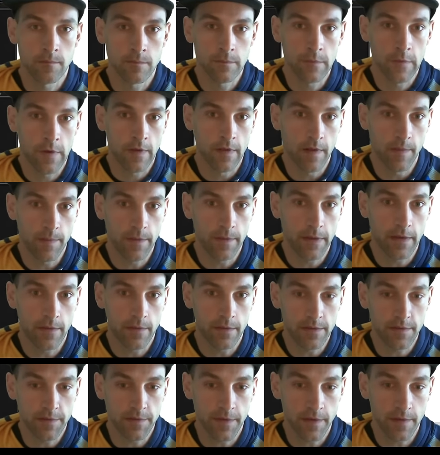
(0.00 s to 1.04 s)
They play a
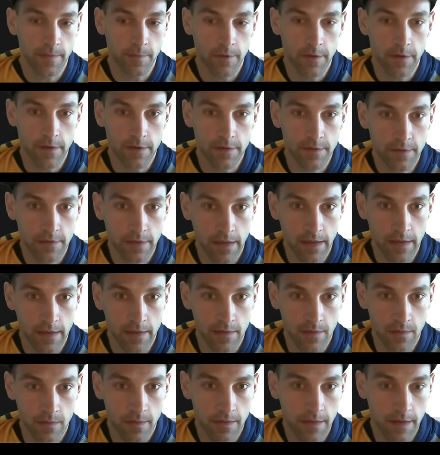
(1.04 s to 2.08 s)
Rustvale Bridge and an
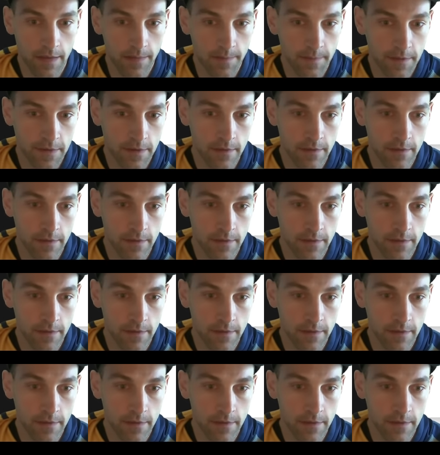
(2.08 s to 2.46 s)
Ornithopter.